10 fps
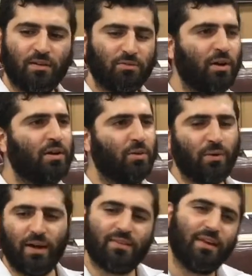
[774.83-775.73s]
Right
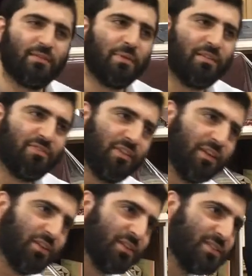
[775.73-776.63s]
away, I take my
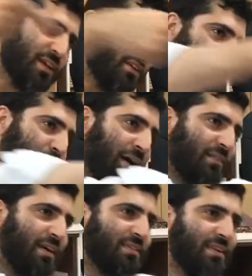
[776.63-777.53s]
finger inside her
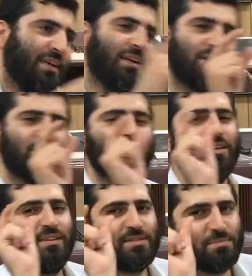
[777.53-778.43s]
mouth. I take out a
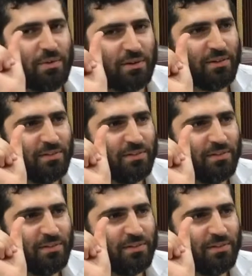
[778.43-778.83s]
cookie this big.